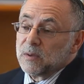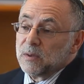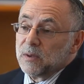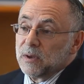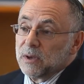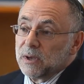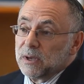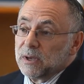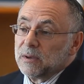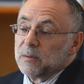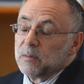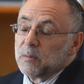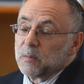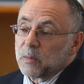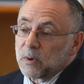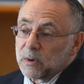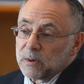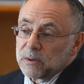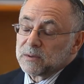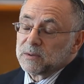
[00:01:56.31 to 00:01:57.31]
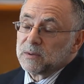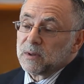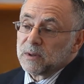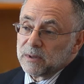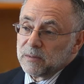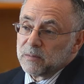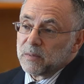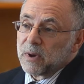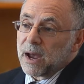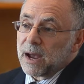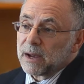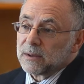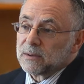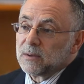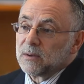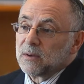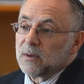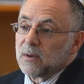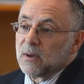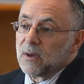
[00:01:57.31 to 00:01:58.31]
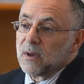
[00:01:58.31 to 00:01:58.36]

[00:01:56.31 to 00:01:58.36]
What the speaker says: the personal impact